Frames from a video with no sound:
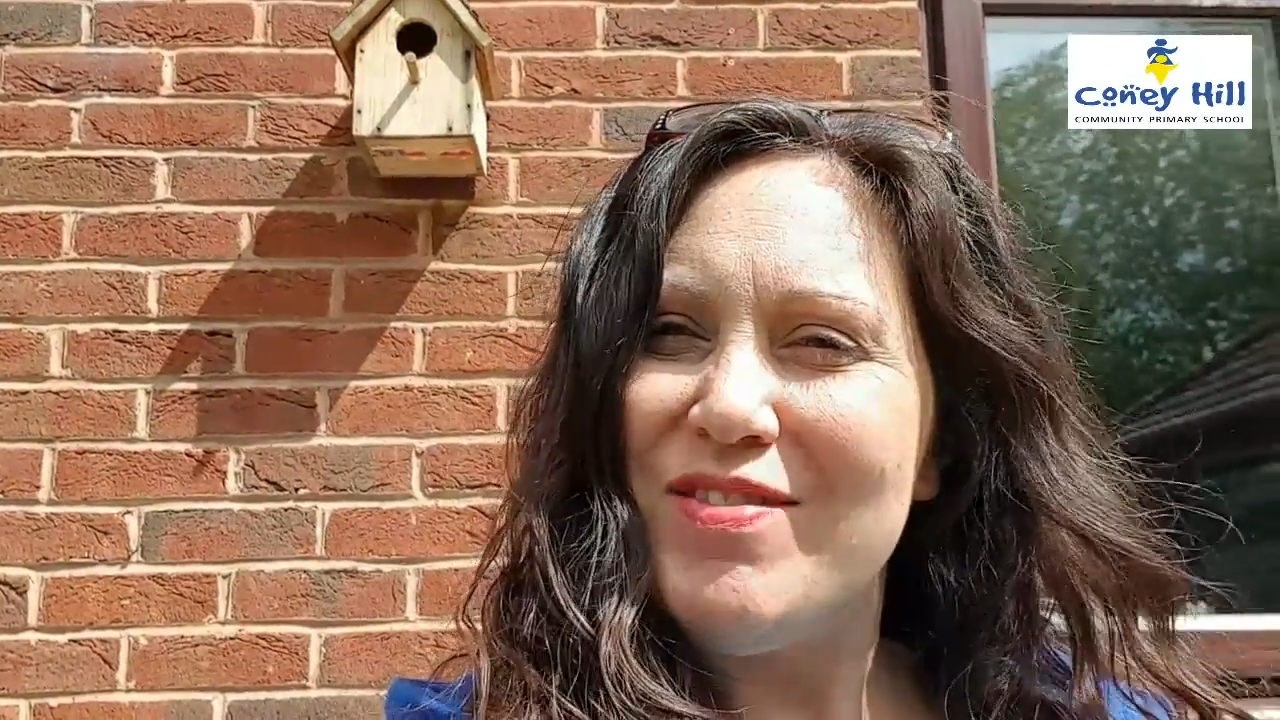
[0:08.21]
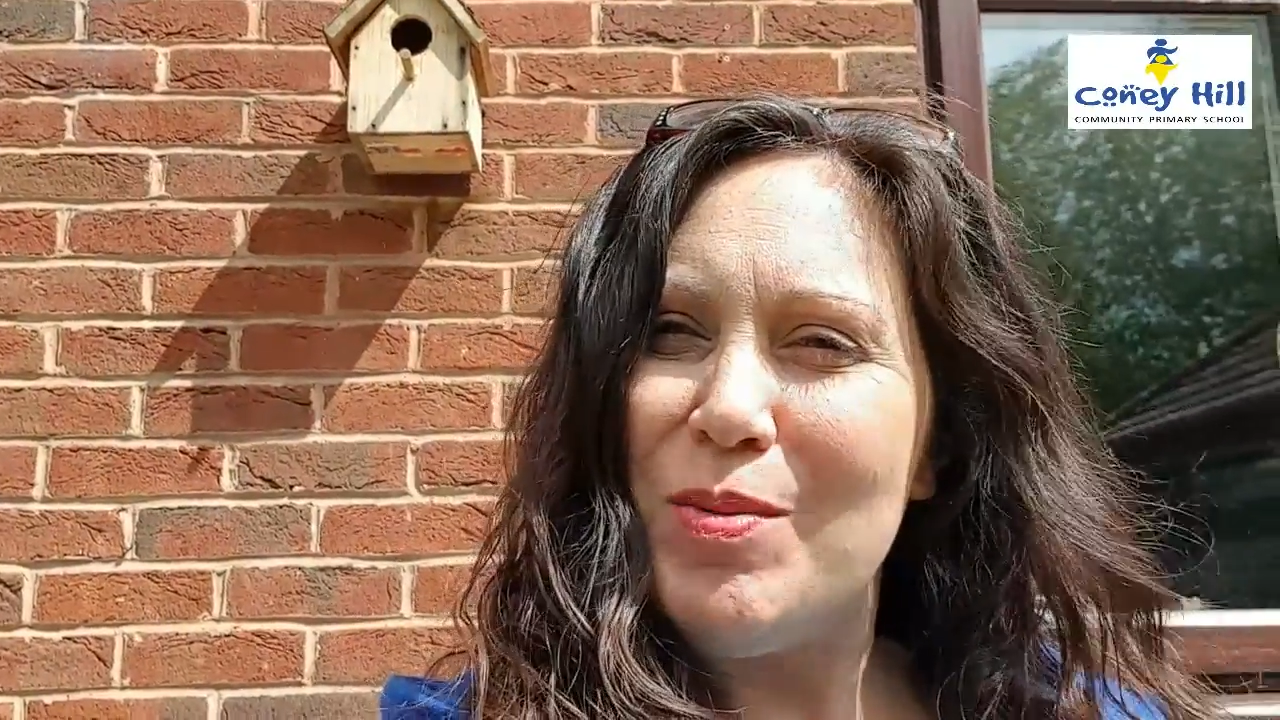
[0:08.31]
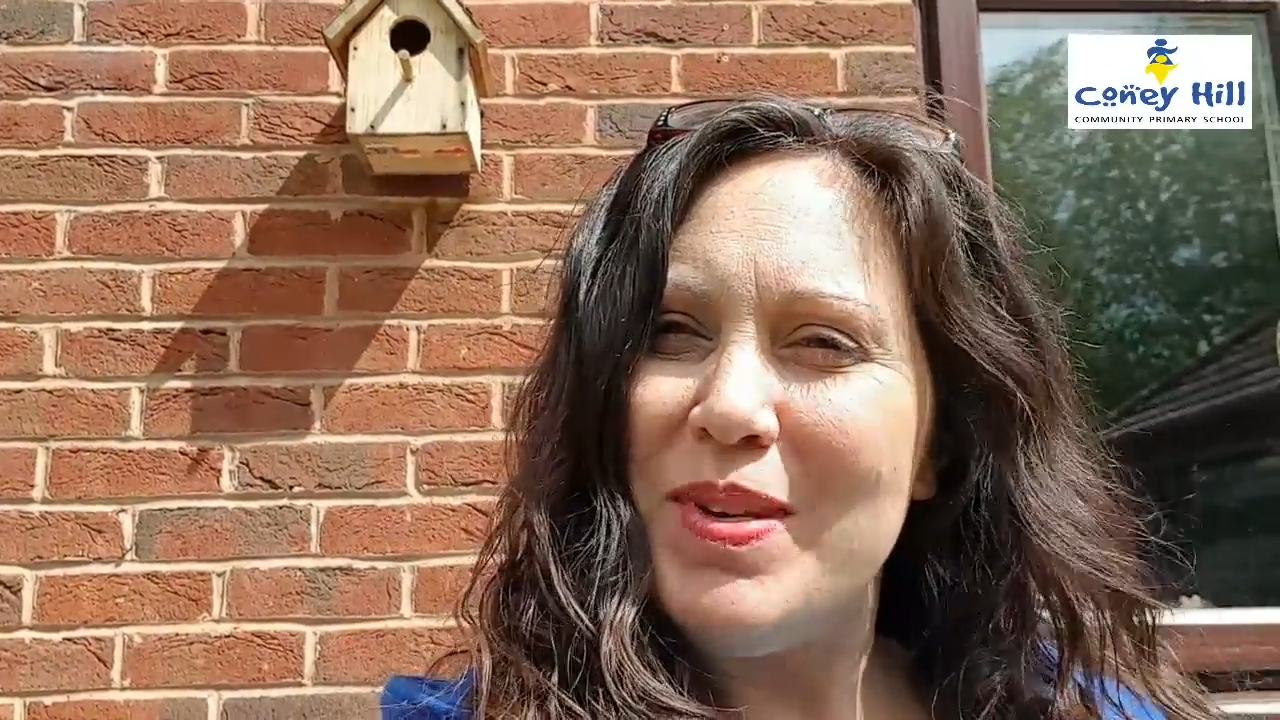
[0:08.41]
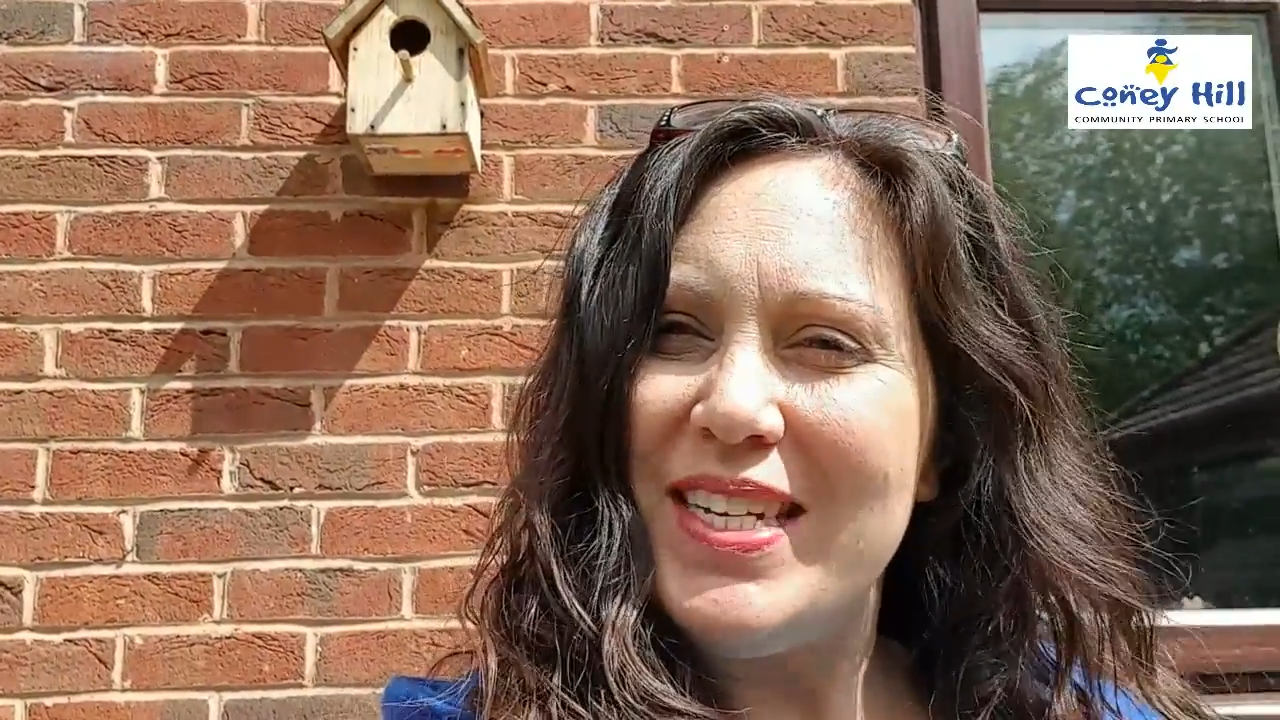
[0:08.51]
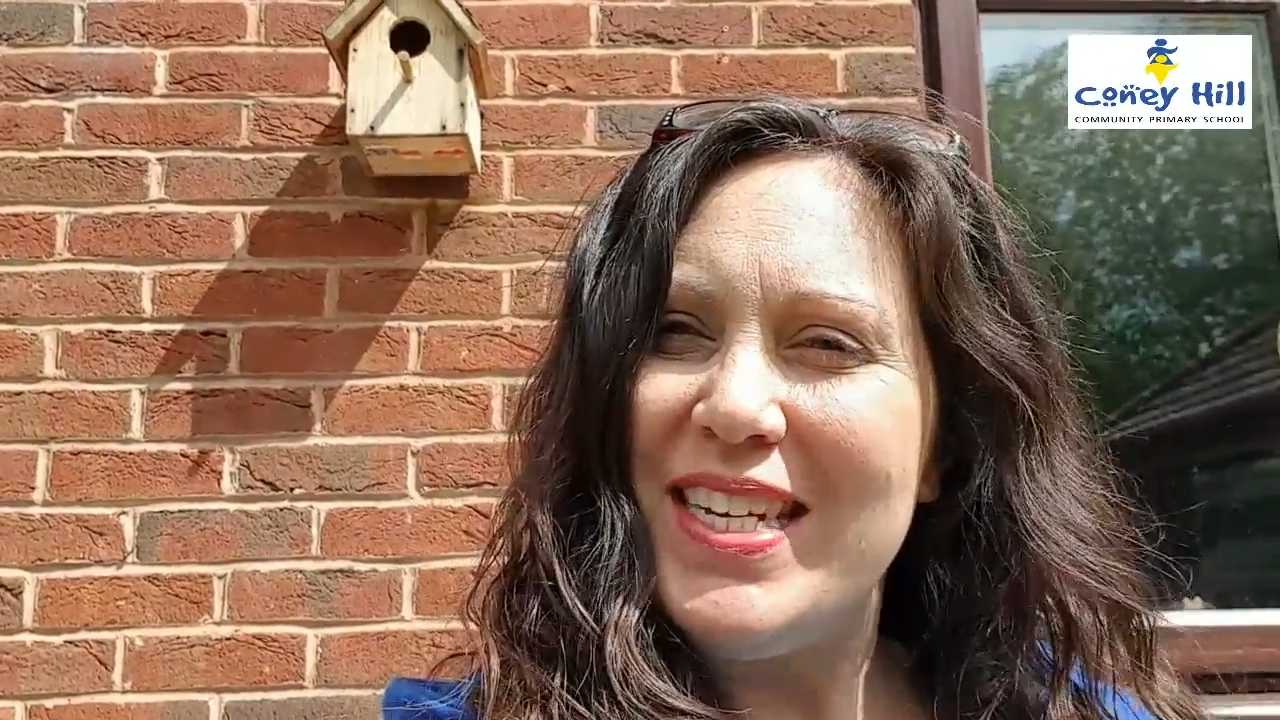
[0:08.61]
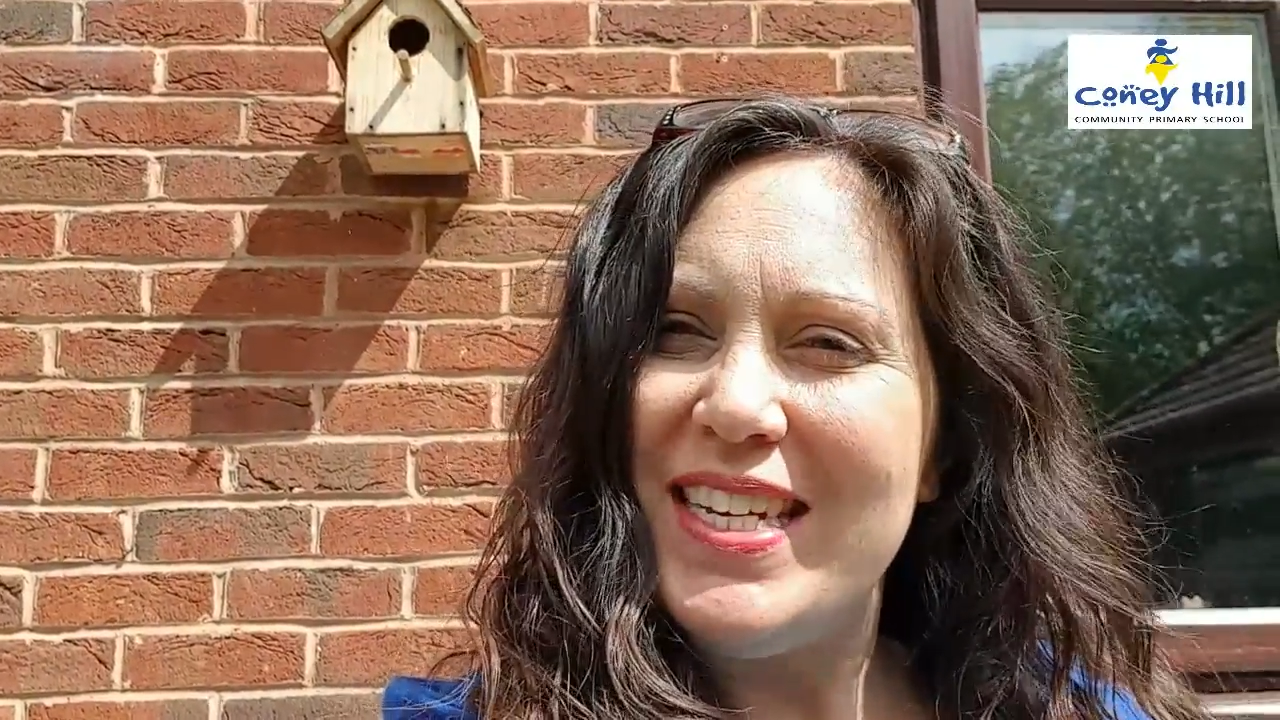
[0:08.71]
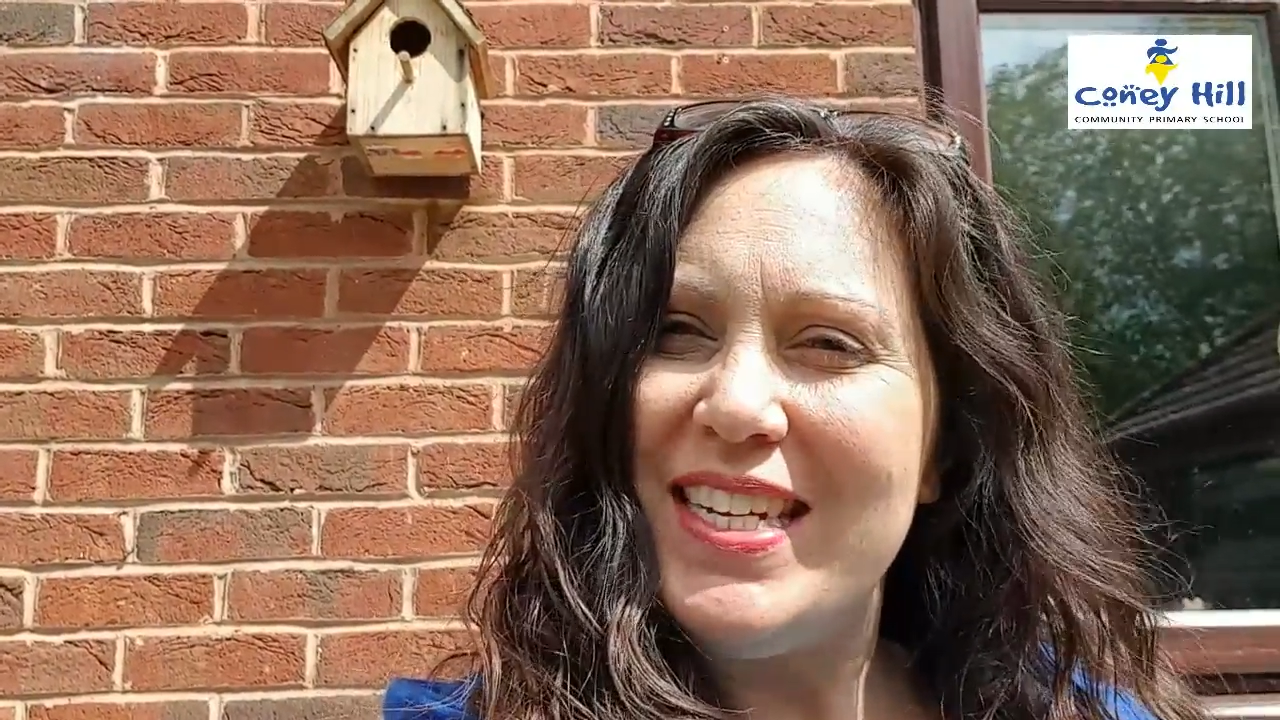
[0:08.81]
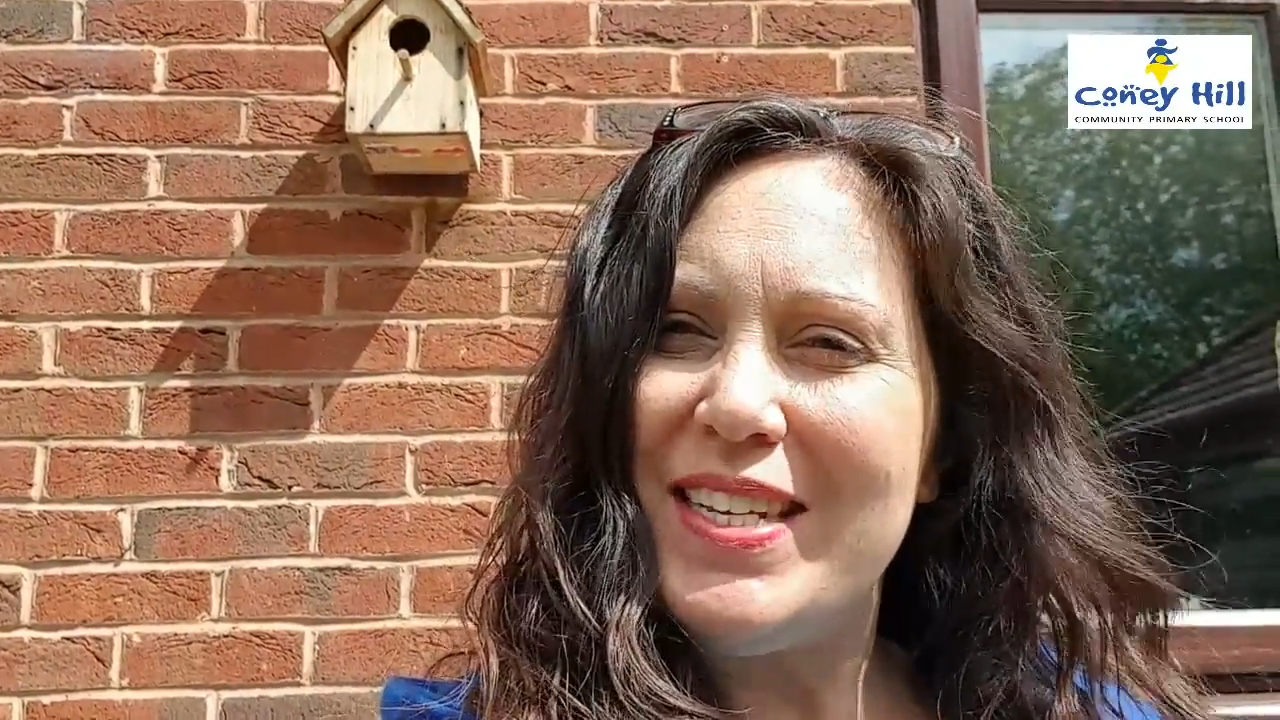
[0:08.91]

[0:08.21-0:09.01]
robin in